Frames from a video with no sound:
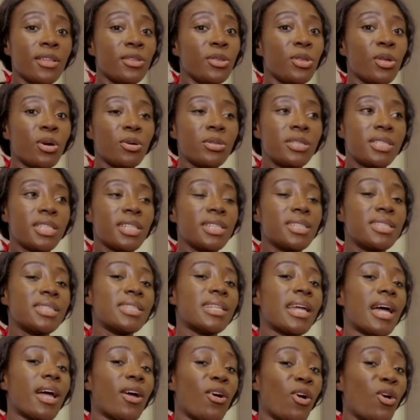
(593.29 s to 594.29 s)
no cheating,
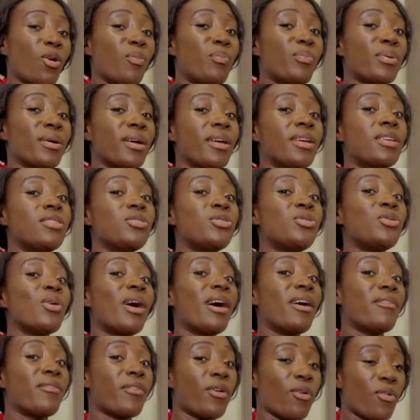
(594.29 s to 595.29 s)
I hope you
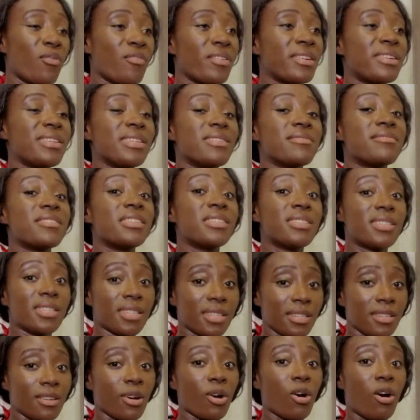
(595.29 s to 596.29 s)
have already
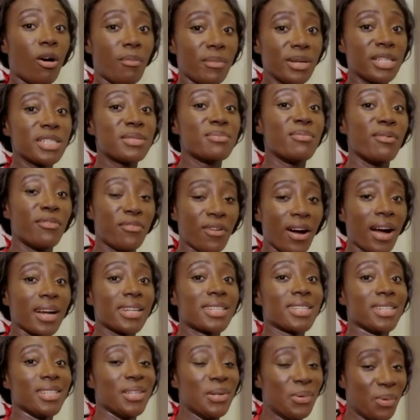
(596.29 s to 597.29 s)
written the comment before
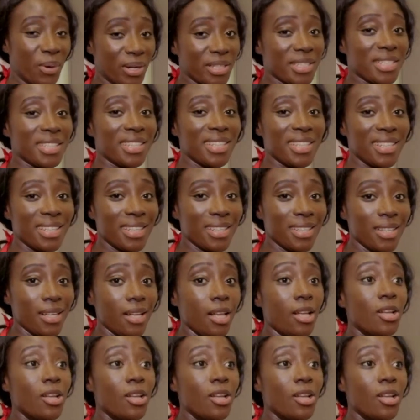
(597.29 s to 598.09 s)
actually watching,